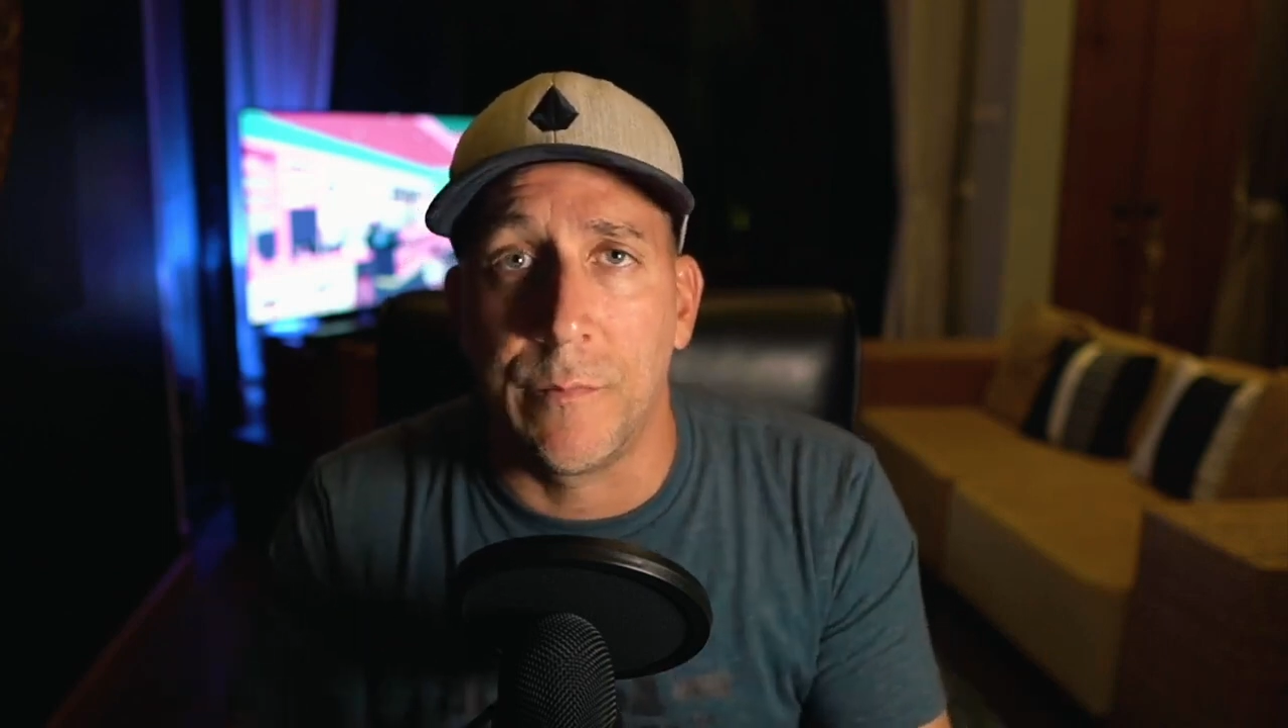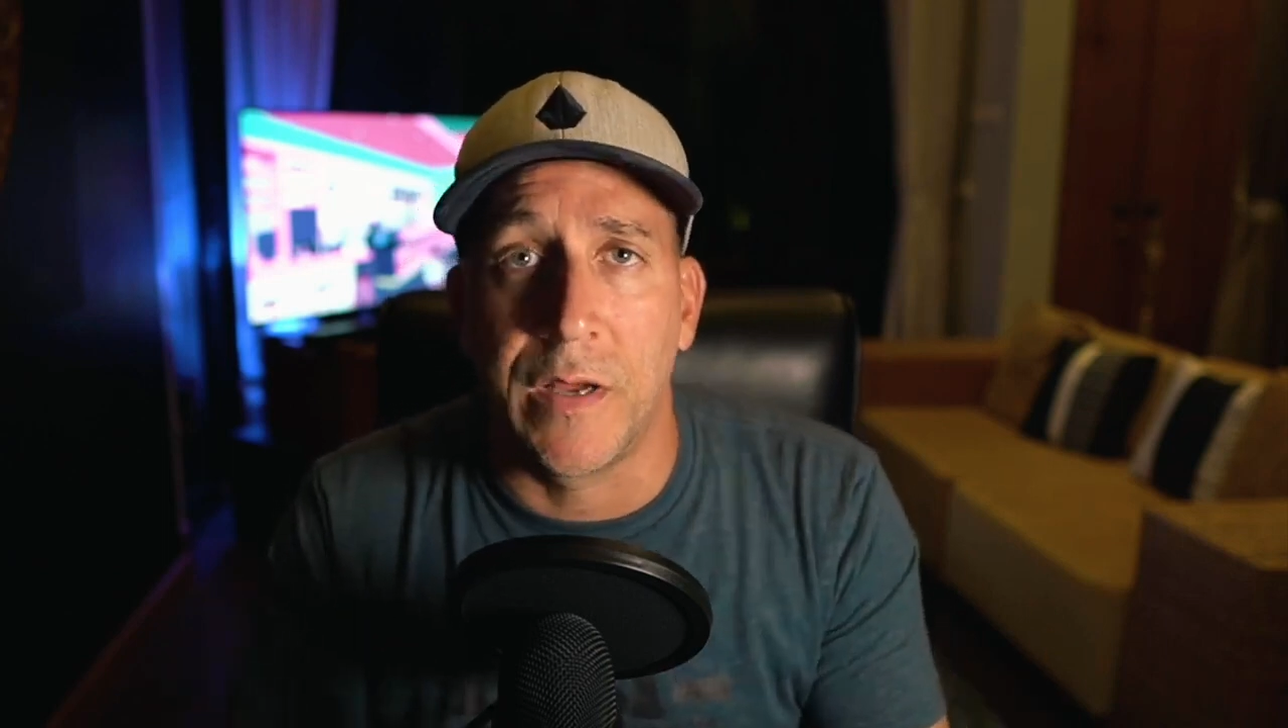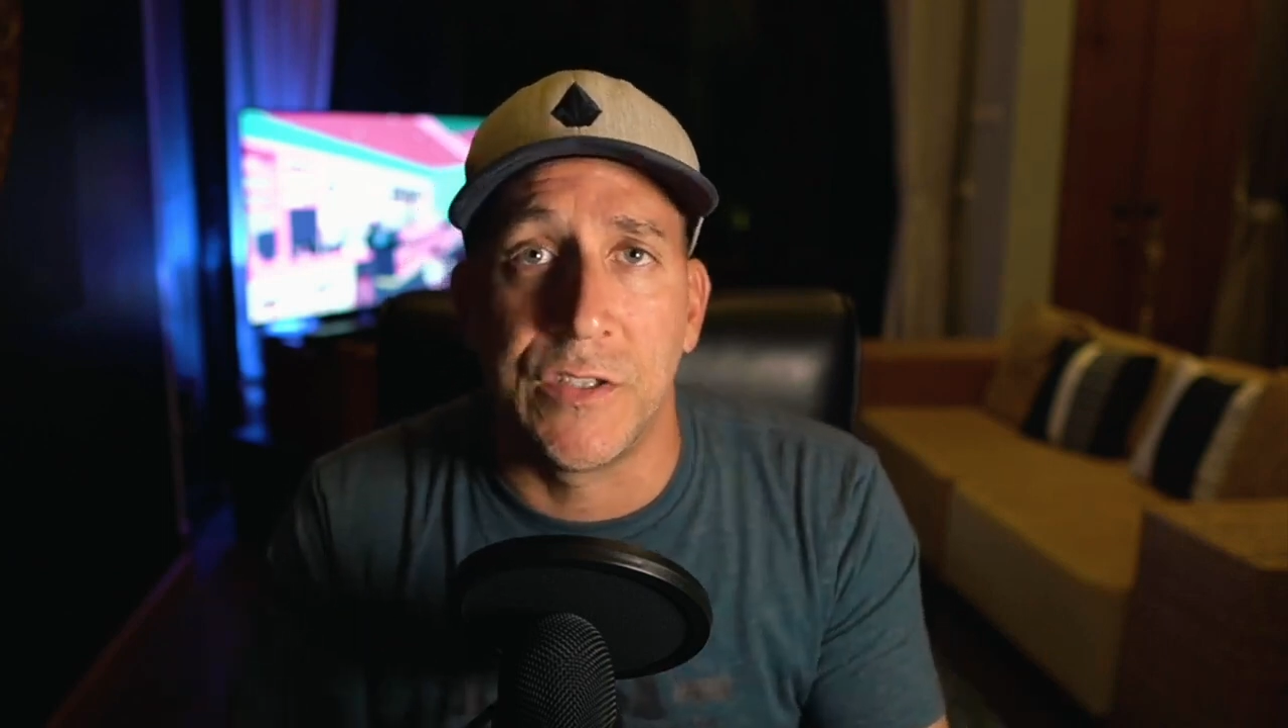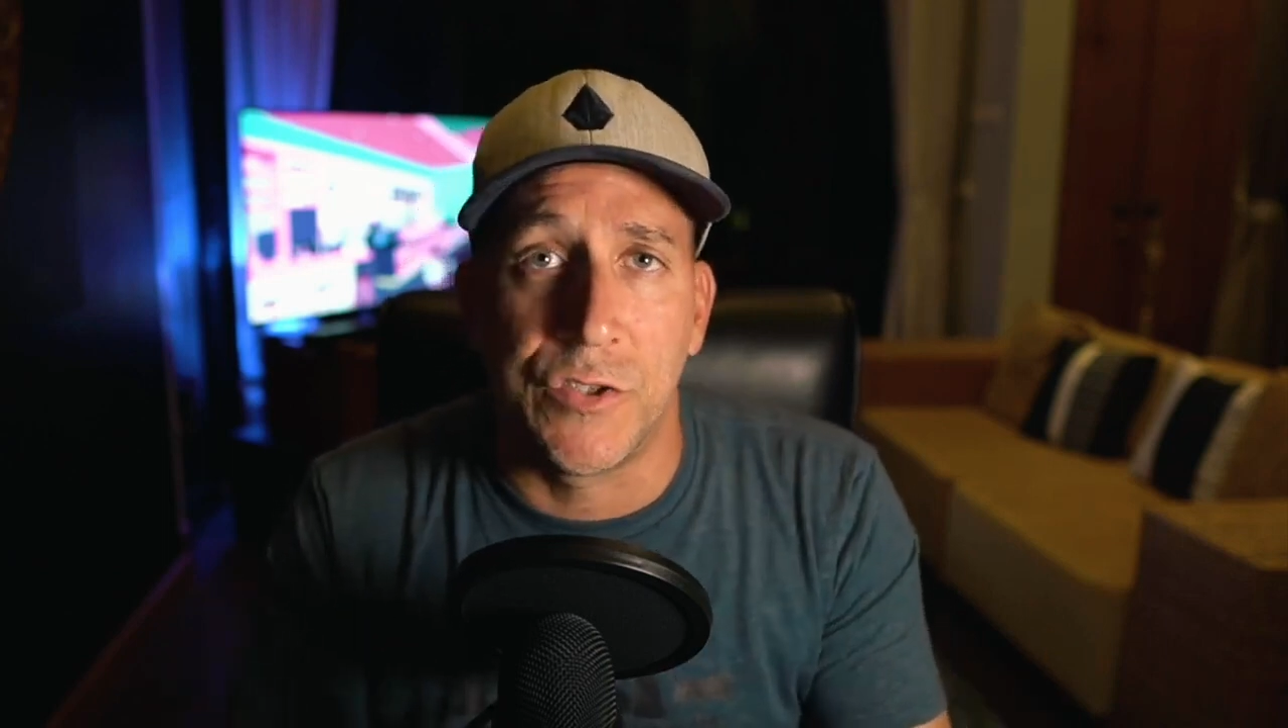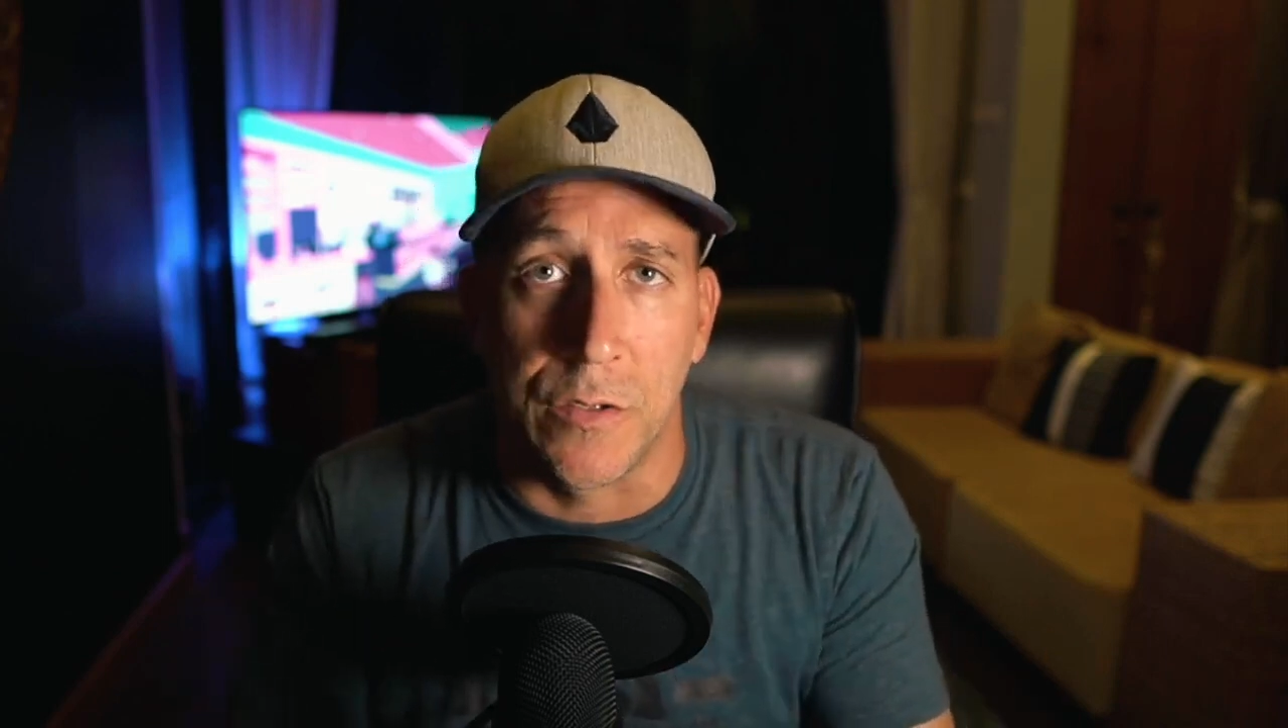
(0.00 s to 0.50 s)
my
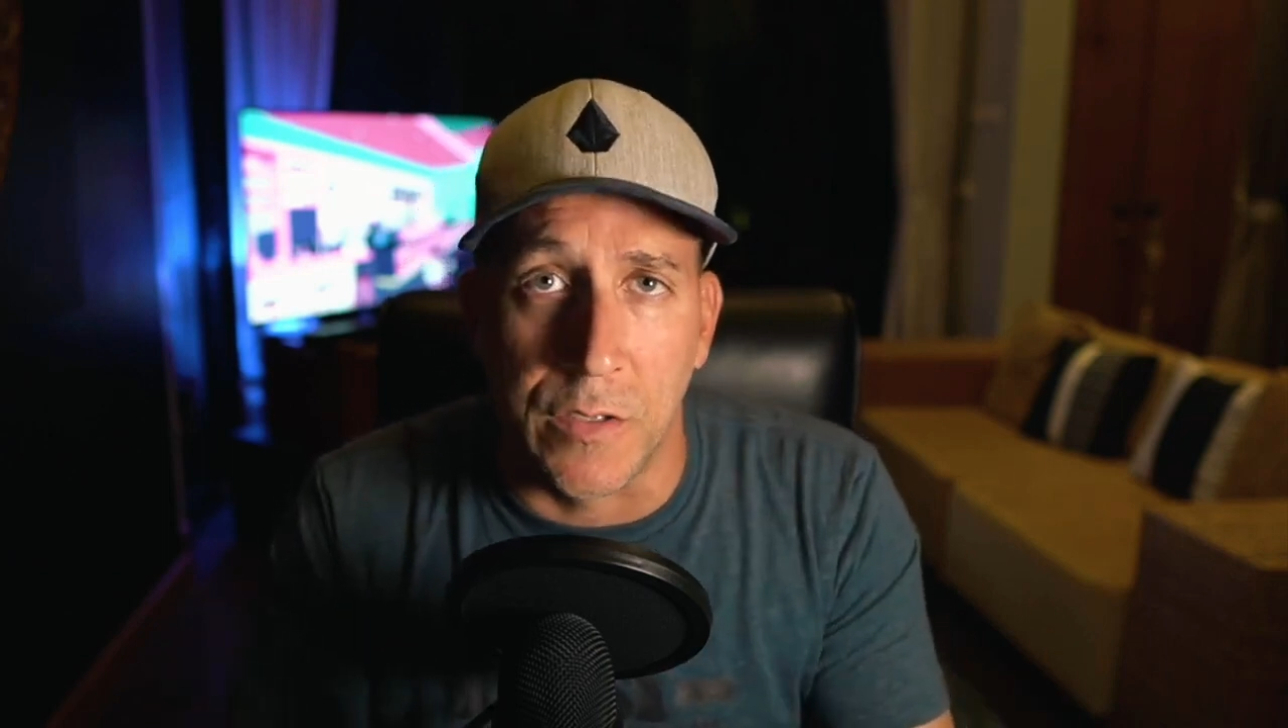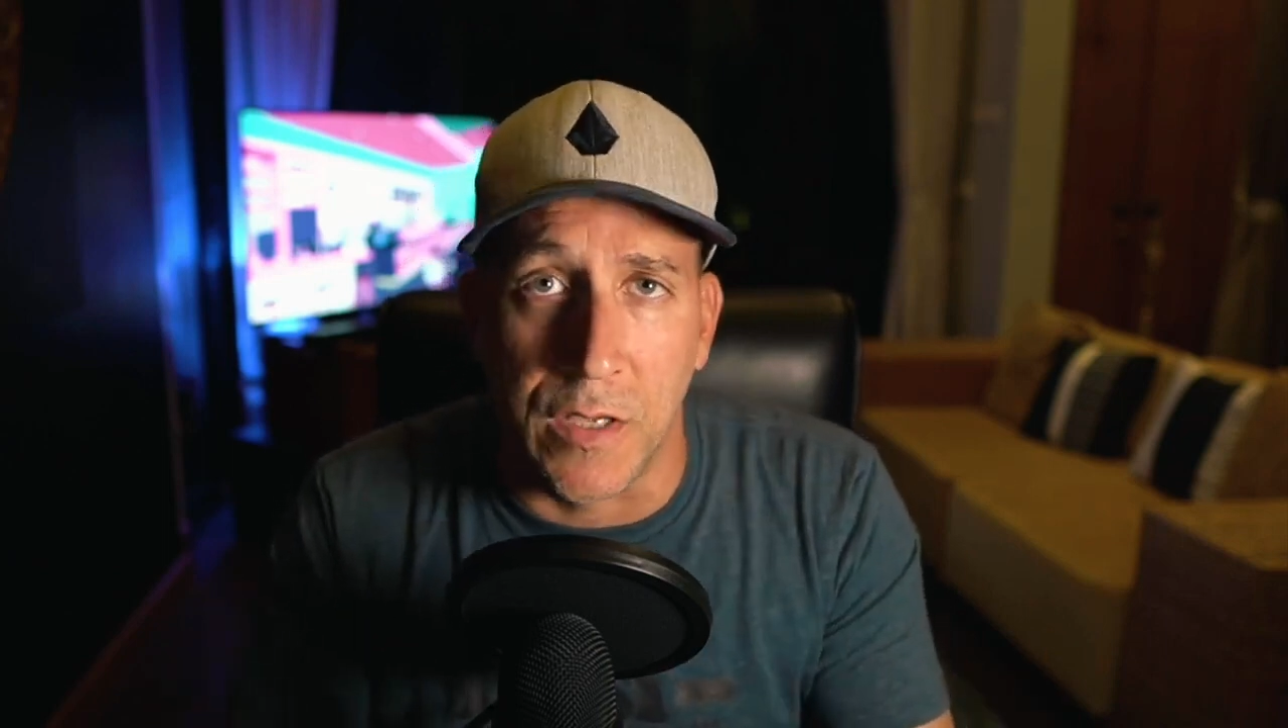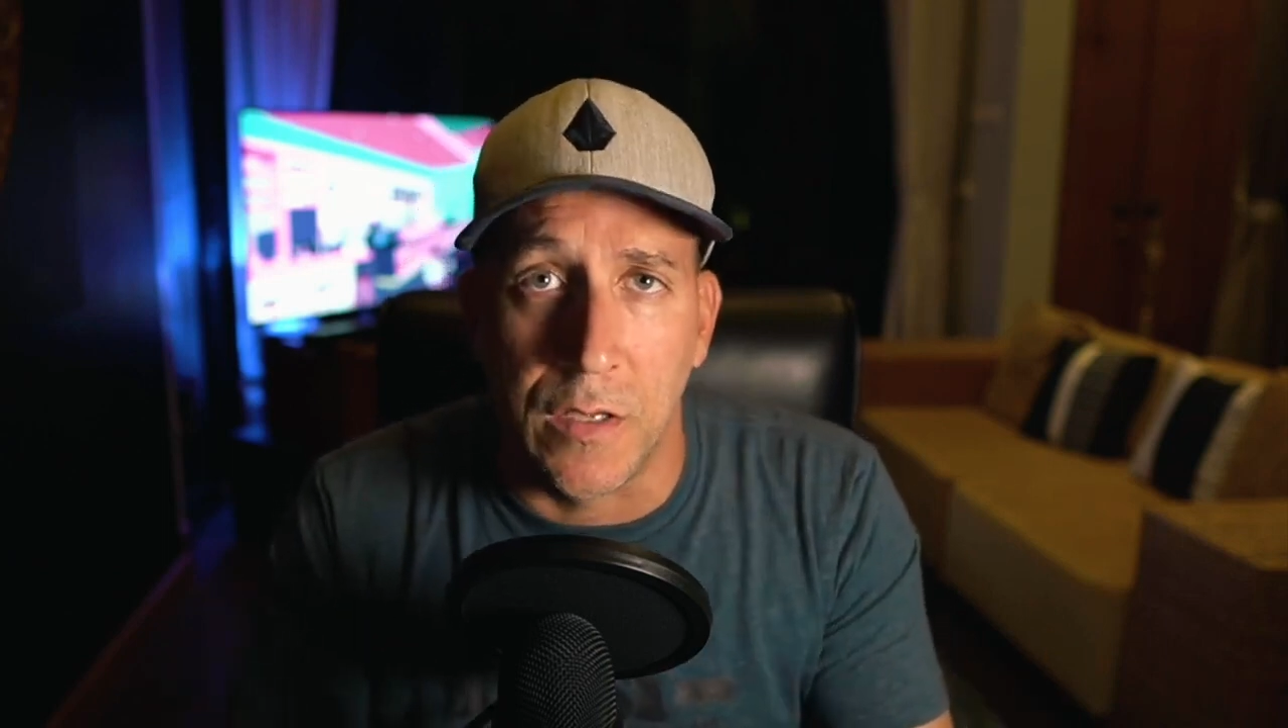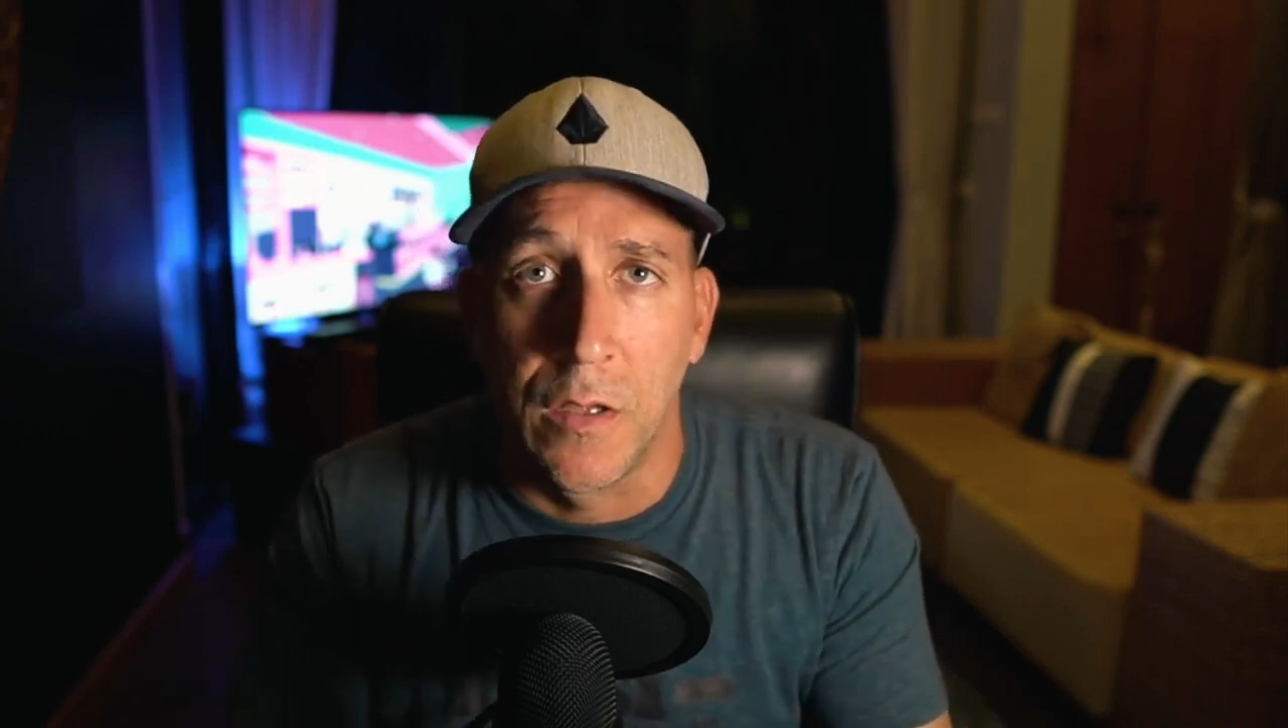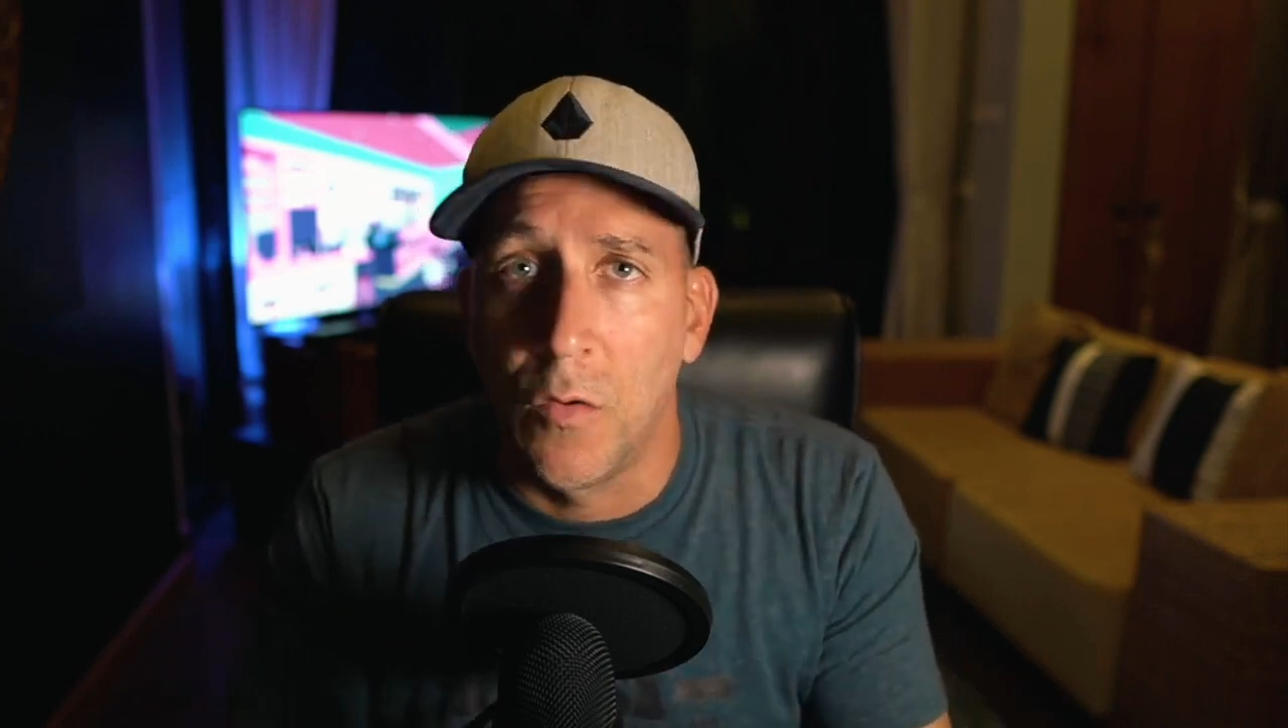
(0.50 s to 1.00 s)
journey